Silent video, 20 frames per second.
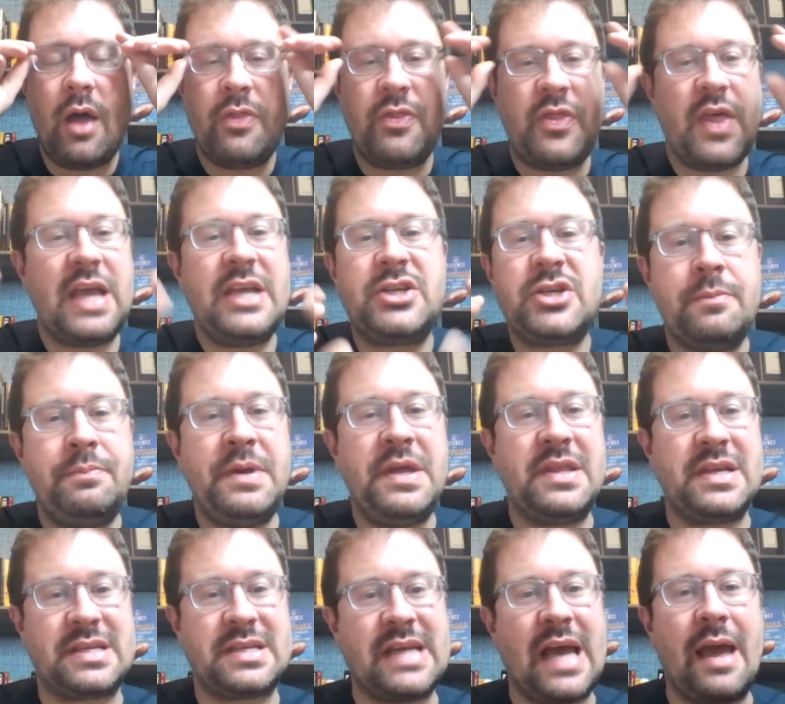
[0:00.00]
they should be
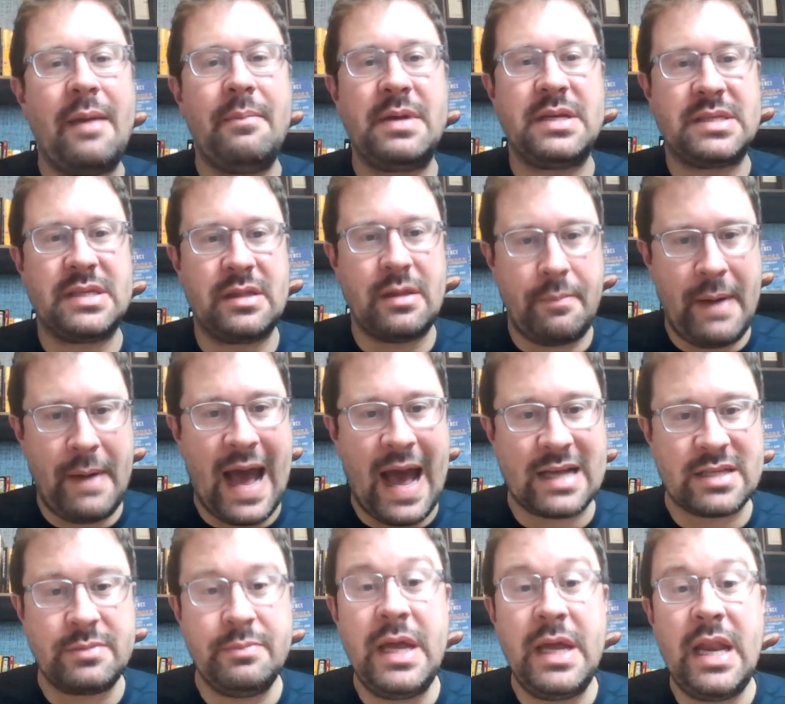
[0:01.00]
the same as in the
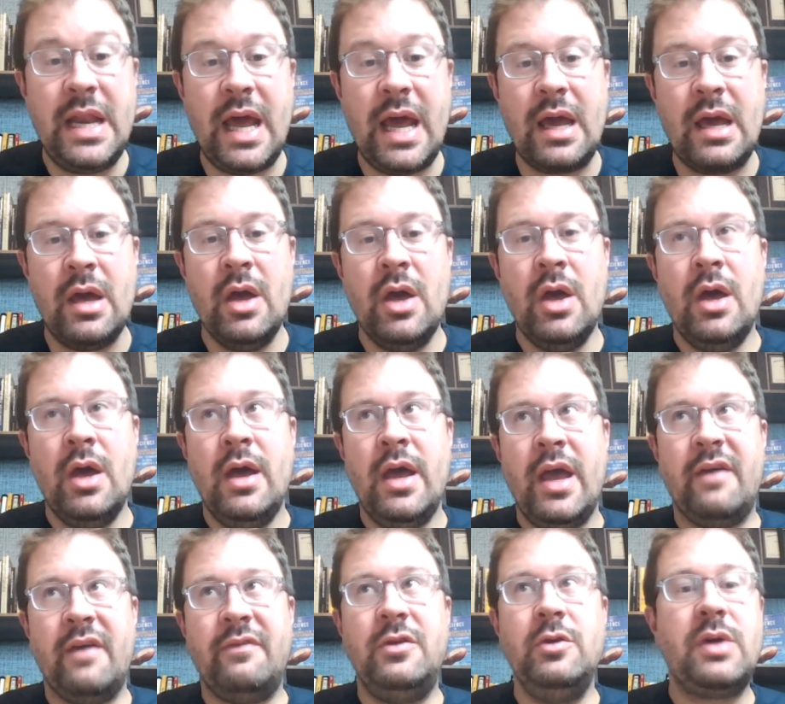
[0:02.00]
past, meaning
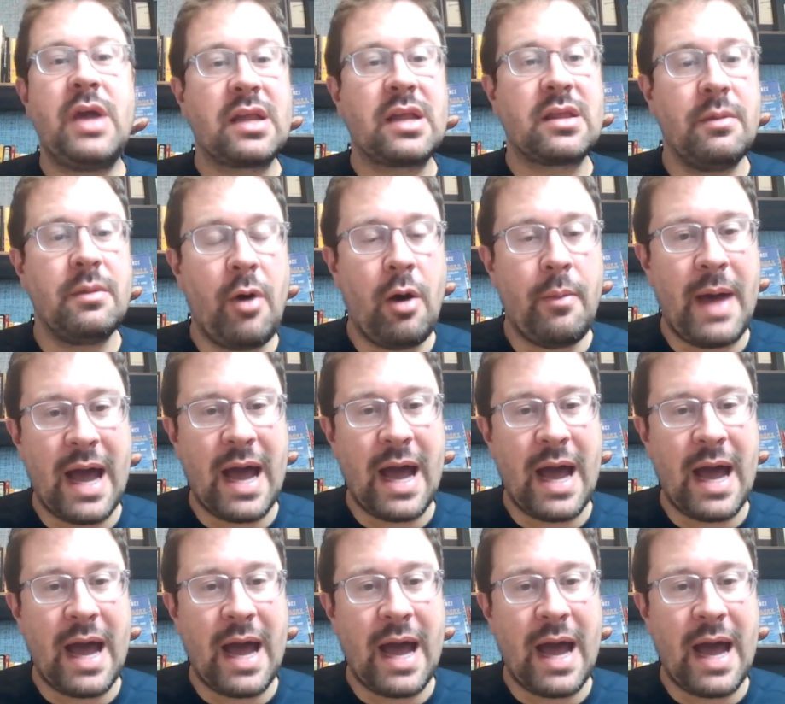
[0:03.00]
if you kick the ball